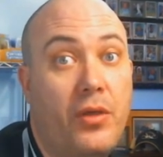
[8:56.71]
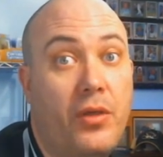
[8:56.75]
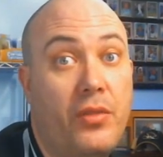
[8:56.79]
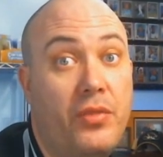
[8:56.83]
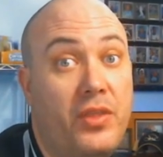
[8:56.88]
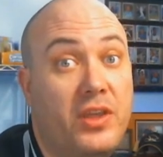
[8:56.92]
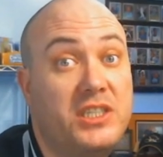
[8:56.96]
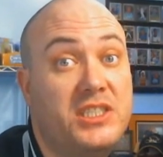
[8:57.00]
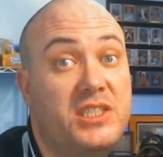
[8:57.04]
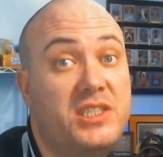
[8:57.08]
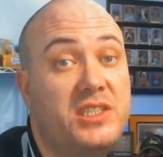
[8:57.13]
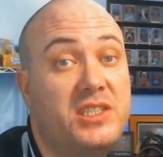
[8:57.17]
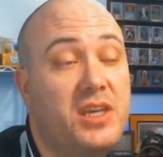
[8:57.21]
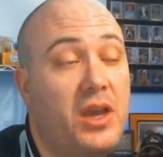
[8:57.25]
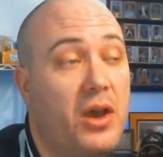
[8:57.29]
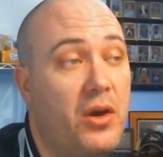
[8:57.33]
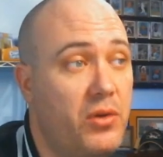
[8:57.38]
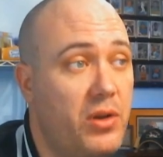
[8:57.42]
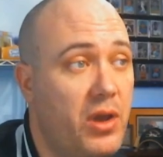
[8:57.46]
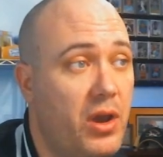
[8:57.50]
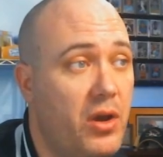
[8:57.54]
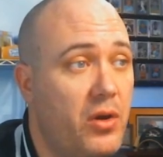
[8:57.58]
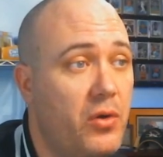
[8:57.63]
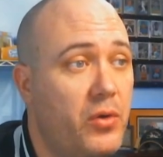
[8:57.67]
The
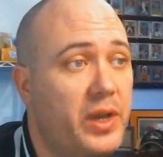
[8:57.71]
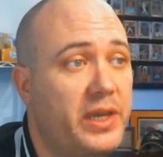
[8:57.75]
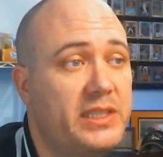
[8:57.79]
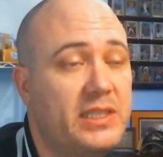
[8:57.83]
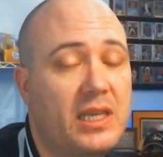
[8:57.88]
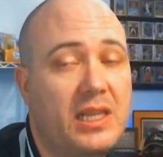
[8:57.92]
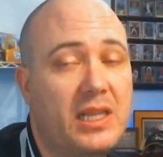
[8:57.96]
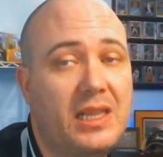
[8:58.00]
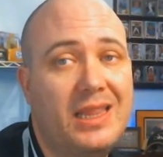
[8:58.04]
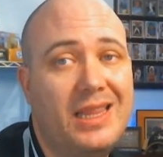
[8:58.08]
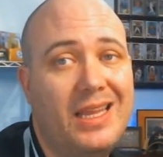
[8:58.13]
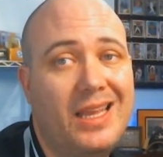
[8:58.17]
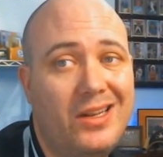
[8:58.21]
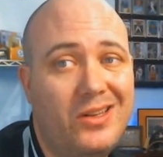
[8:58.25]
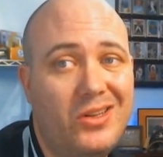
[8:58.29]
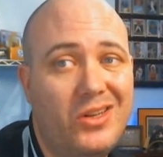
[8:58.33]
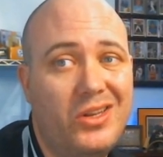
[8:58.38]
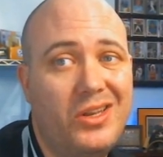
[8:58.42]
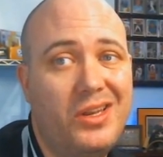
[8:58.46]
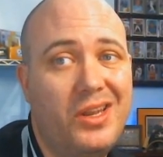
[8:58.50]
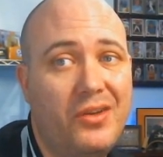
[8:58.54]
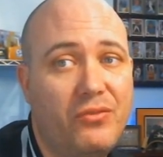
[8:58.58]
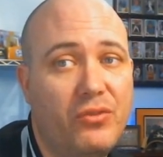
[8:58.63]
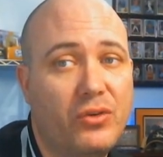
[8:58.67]
Soto is a
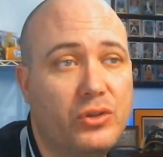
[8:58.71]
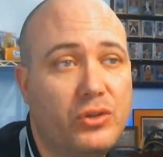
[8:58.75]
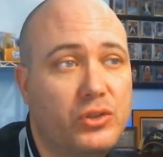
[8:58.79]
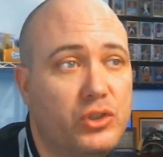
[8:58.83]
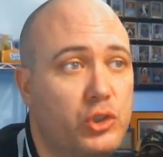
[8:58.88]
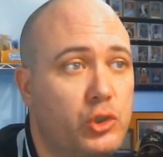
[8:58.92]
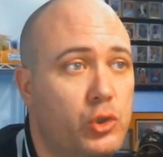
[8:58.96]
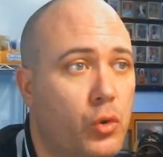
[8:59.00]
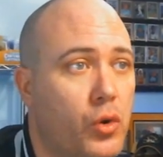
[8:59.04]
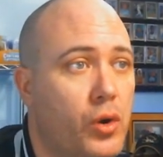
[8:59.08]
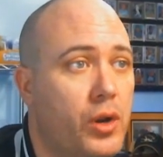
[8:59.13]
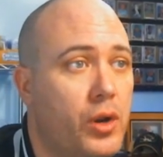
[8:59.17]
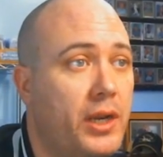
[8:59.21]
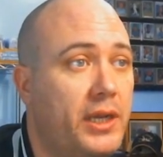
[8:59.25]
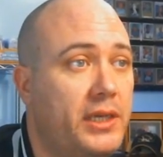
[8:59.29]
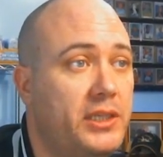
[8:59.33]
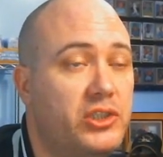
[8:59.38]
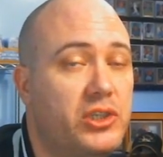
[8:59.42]
little different story.